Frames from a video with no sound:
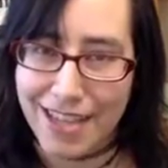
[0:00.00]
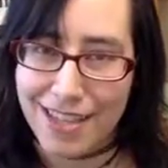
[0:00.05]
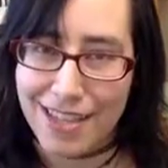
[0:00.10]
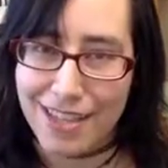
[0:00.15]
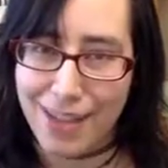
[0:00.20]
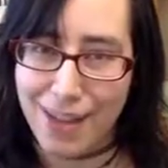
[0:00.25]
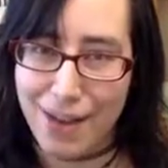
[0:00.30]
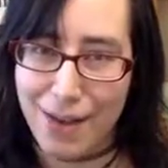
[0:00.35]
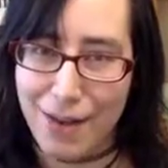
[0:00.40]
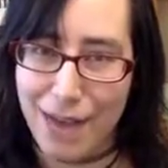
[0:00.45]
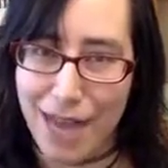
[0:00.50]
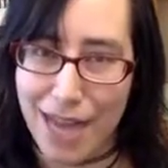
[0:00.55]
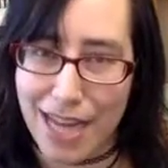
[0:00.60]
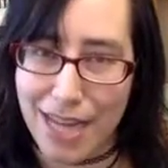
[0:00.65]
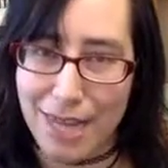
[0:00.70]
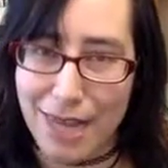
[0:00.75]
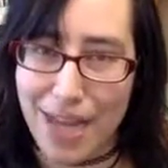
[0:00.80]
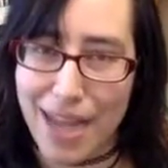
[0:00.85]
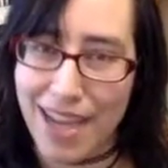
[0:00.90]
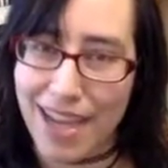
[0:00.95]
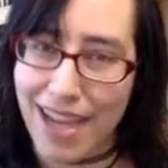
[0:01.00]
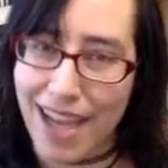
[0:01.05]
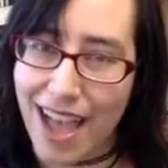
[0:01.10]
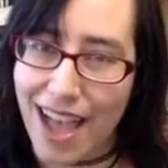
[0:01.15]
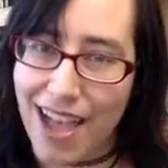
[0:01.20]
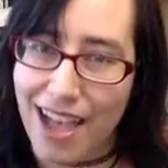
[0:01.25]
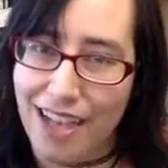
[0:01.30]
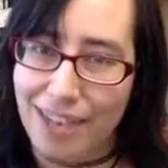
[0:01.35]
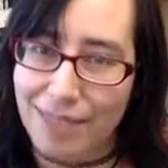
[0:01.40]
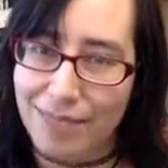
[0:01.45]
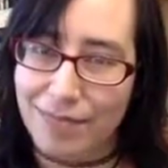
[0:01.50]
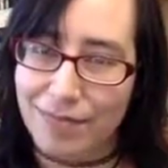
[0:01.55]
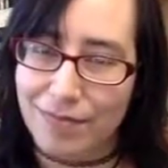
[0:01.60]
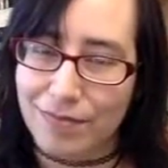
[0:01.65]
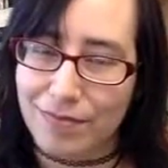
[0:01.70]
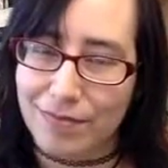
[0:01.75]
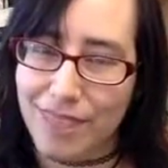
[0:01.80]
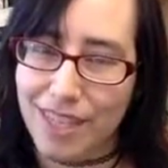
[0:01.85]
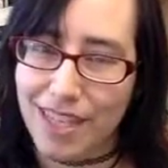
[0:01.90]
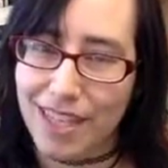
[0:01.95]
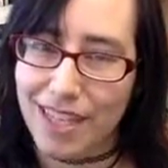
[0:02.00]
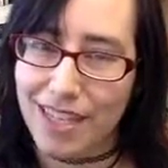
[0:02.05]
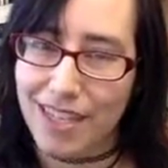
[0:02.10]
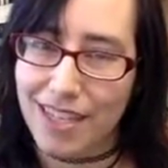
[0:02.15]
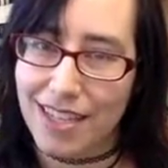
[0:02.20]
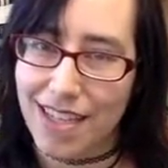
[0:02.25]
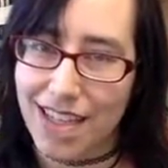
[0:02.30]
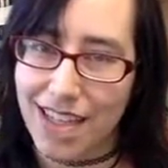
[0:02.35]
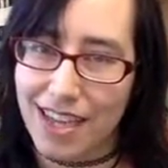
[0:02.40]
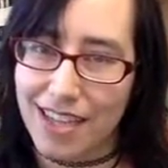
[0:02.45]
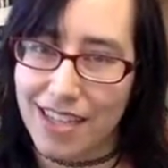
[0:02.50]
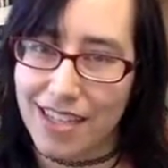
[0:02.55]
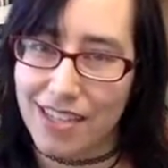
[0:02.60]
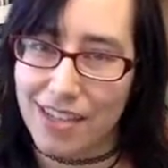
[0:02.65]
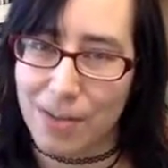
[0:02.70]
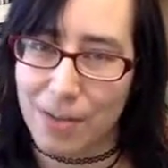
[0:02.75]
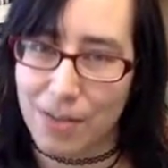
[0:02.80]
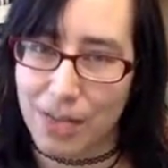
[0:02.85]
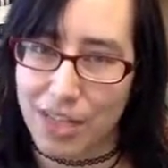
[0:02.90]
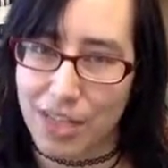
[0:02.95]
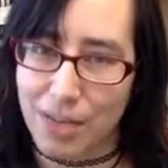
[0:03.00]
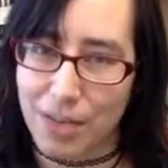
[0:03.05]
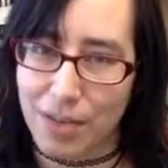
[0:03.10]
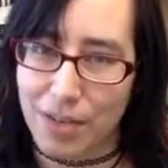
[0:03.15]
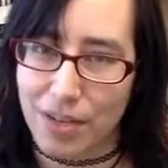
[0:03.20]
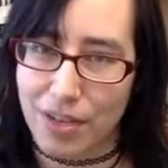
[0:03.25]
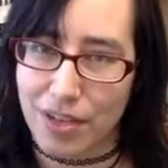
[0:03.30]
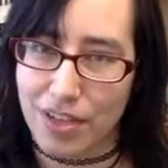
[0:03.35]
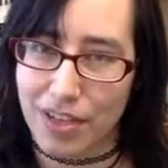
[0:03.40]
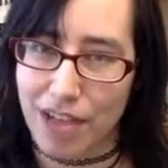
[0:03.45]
so, anyway, um, that is a really good book.